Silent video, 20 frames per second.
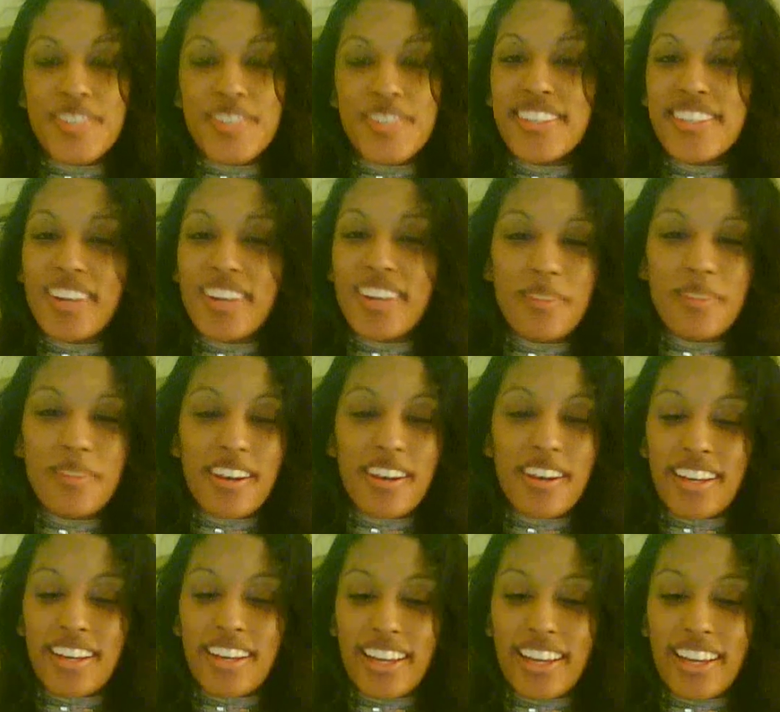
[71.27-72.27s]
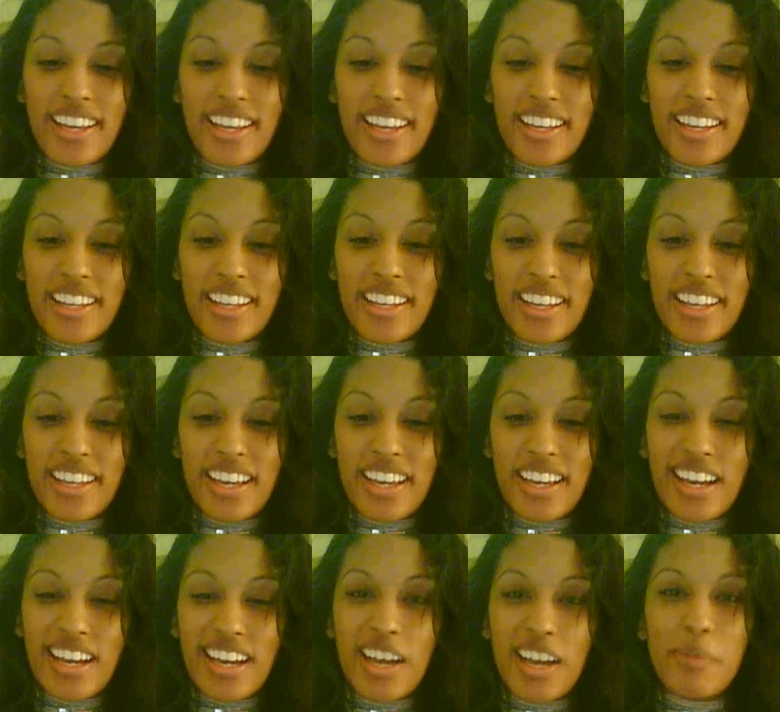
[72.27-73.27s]
So I thought about it, and
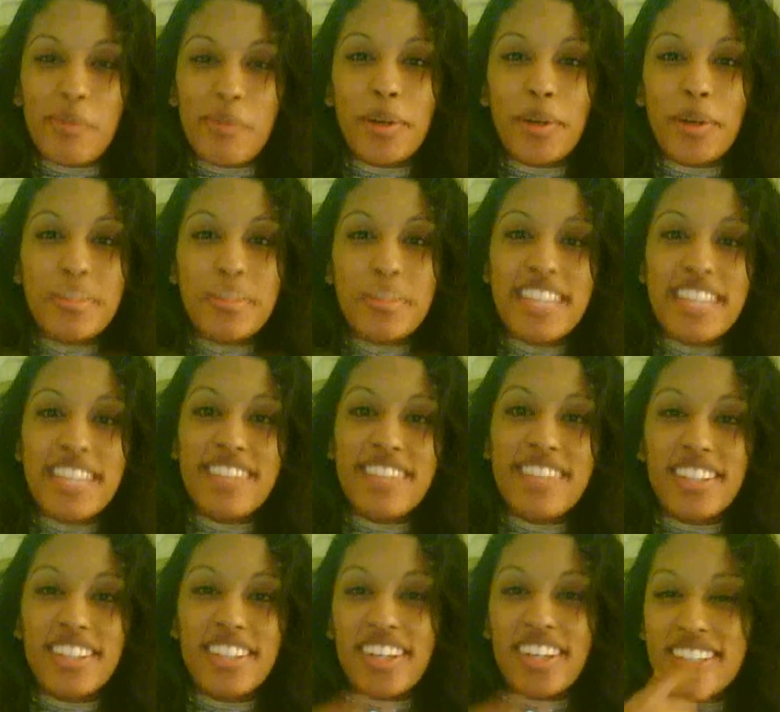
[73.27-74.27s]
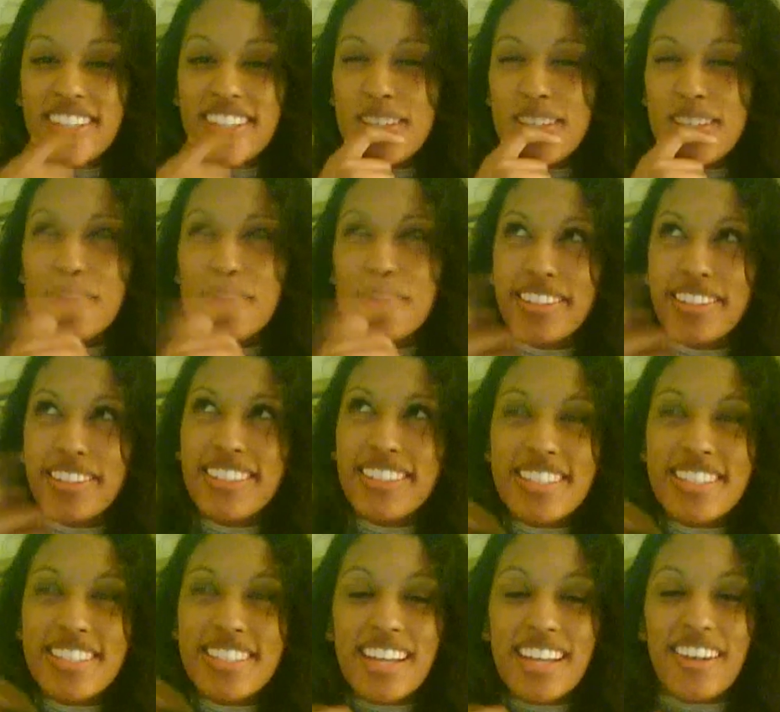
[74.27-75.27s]
my homie David called. This
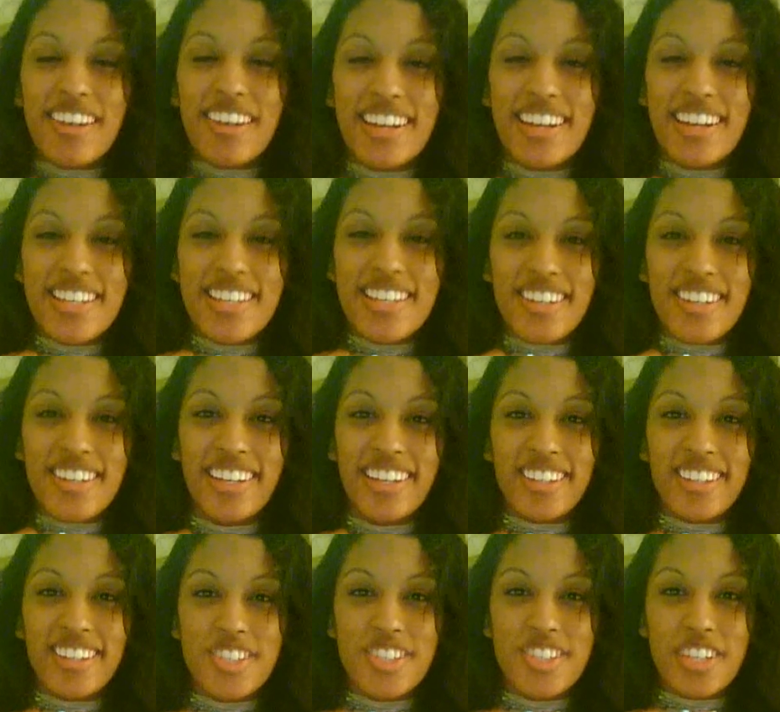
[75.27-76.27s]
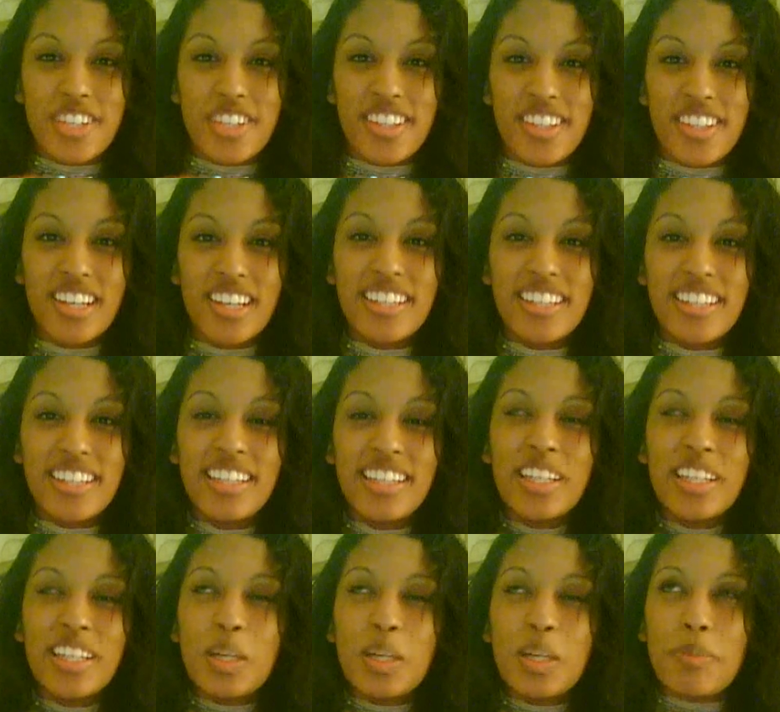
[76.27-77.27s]
is how I started getting on this train of thought.
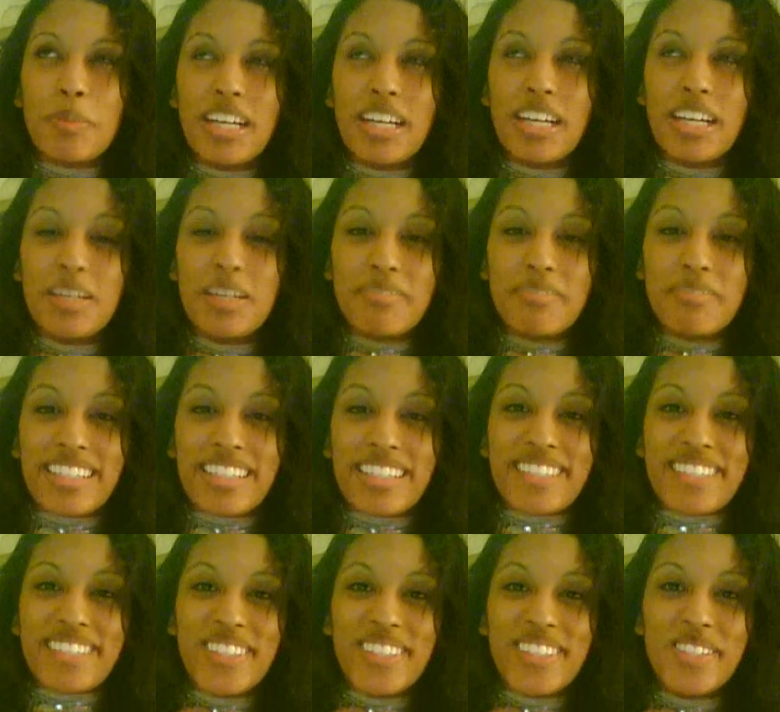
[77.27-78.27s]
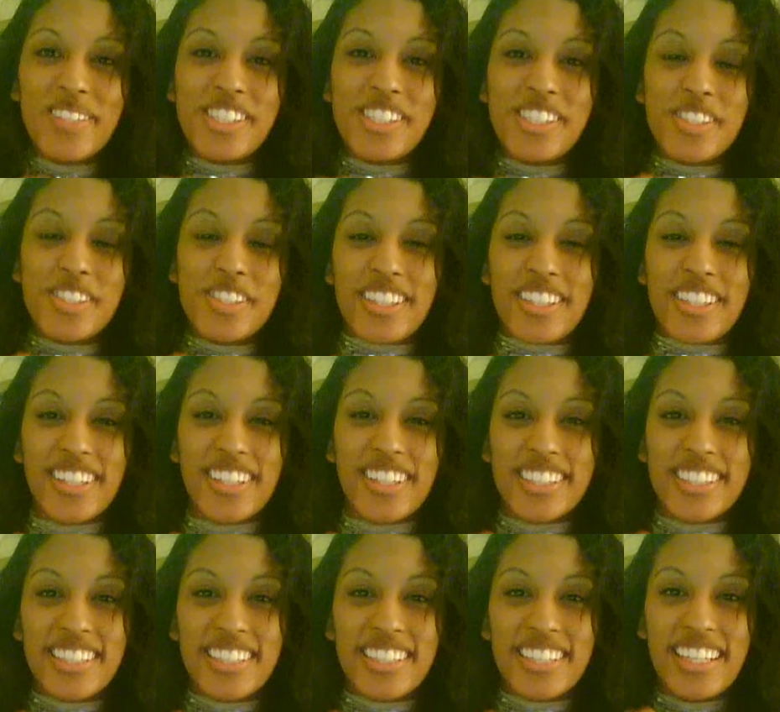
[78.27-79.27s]
My homie Judah
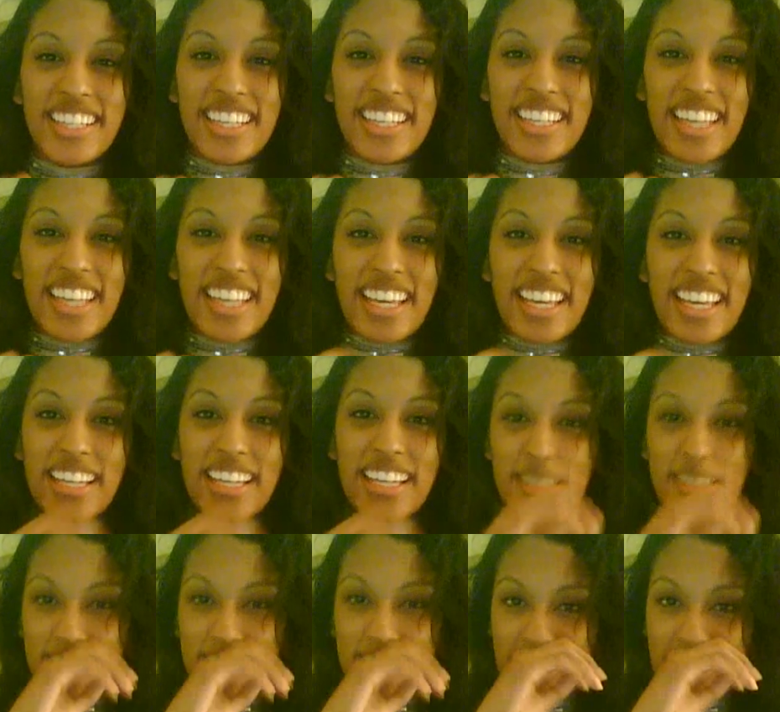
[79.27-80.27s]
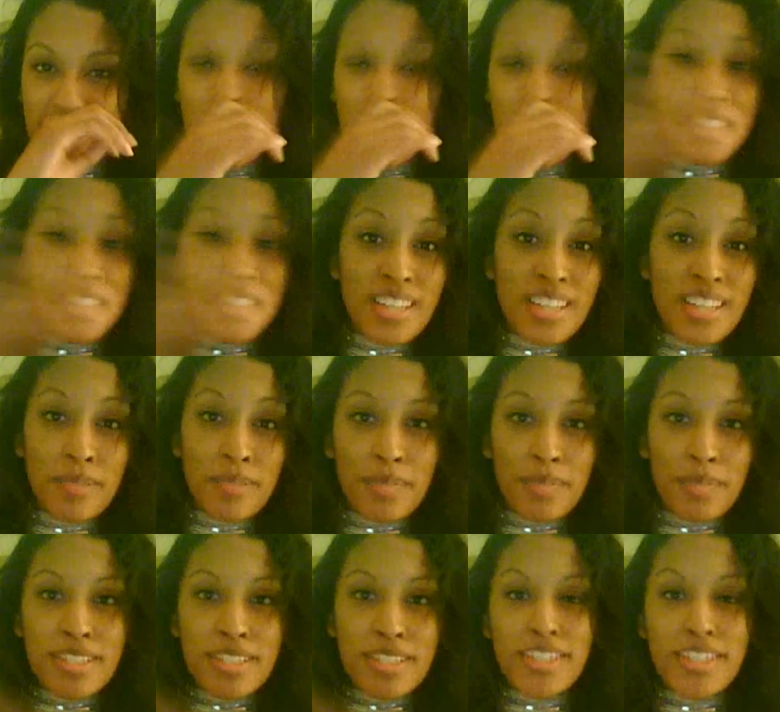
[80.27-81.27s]
called, and he was like, "Yo, what's up?
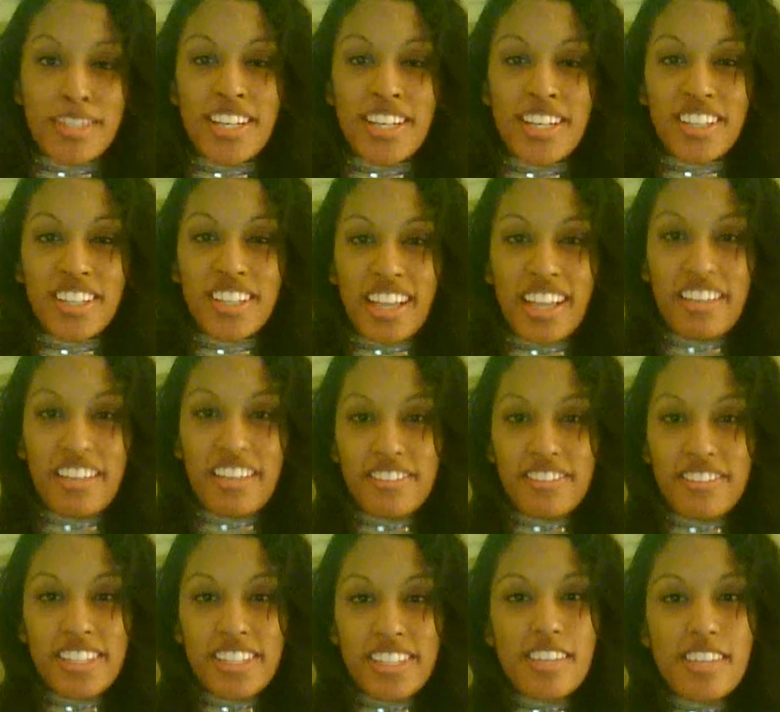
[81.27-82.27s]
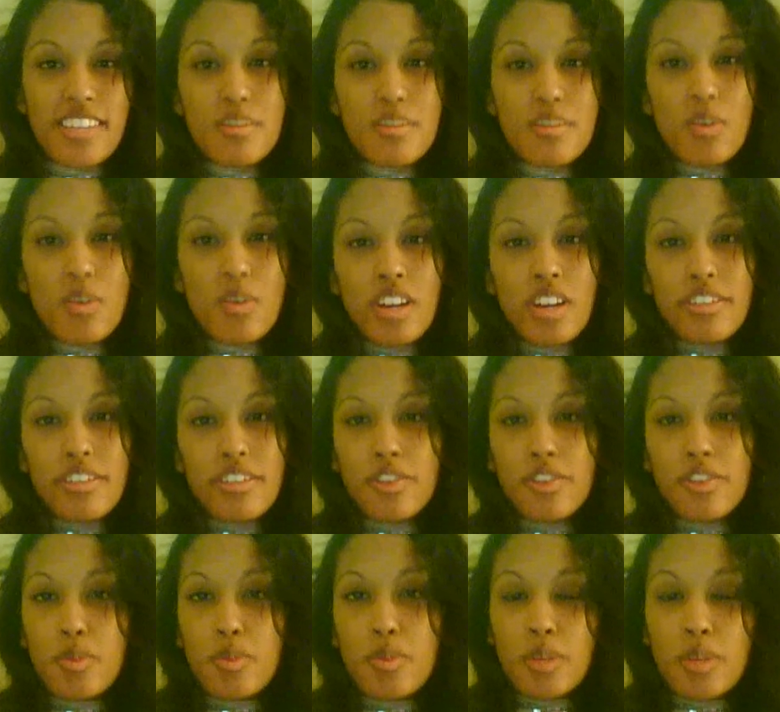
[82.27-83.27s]
Like, what's good in your life?" And he's one of the
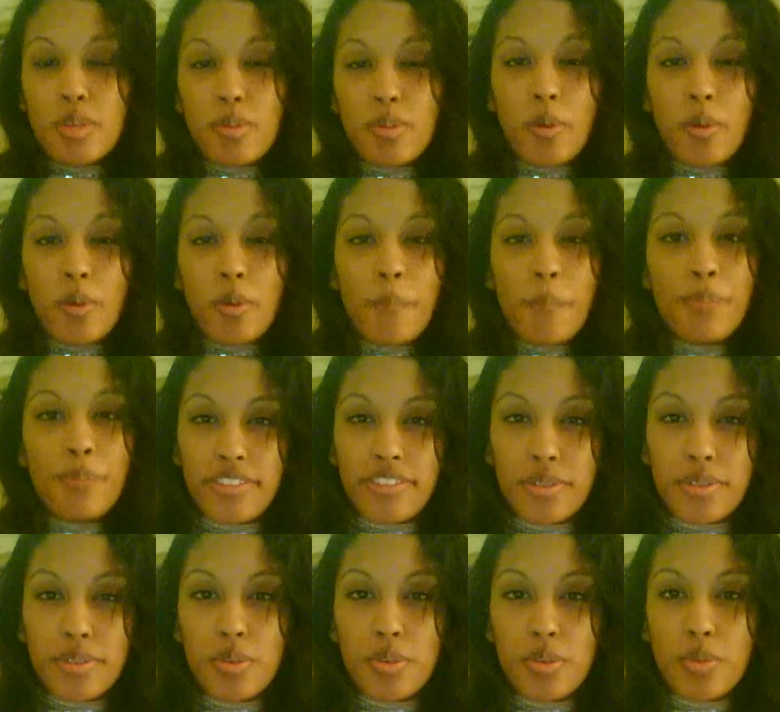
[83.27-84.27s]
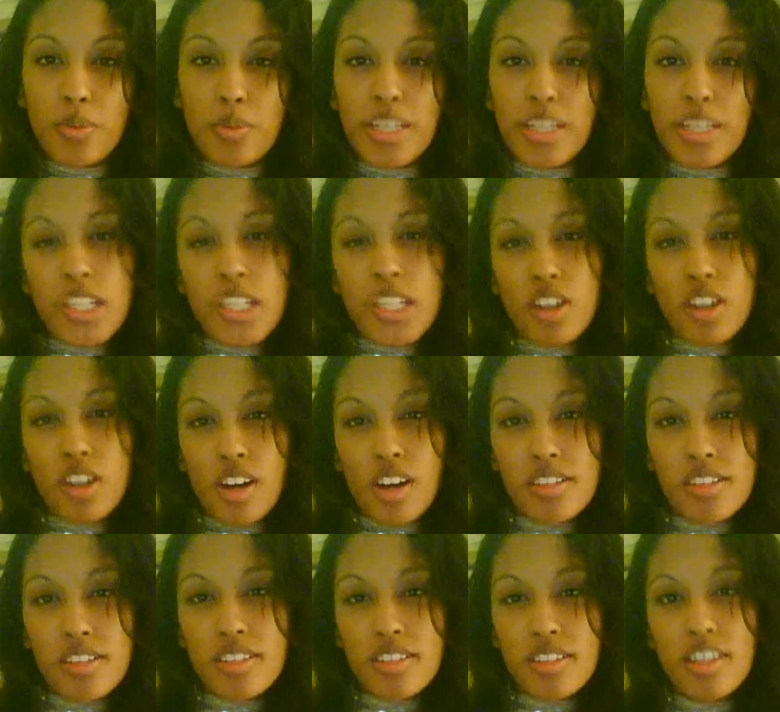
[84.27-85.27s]
few people who, when he
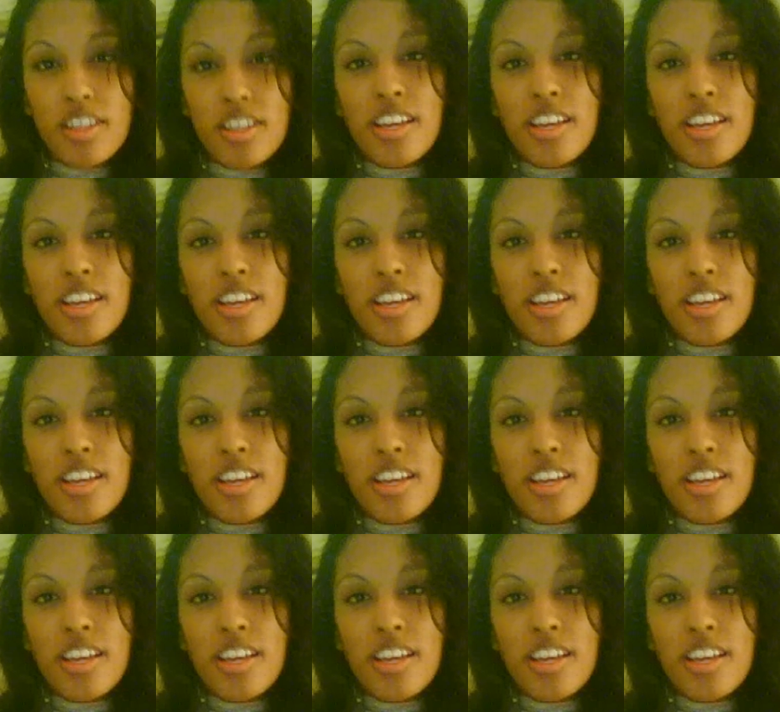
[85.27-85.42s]
calls,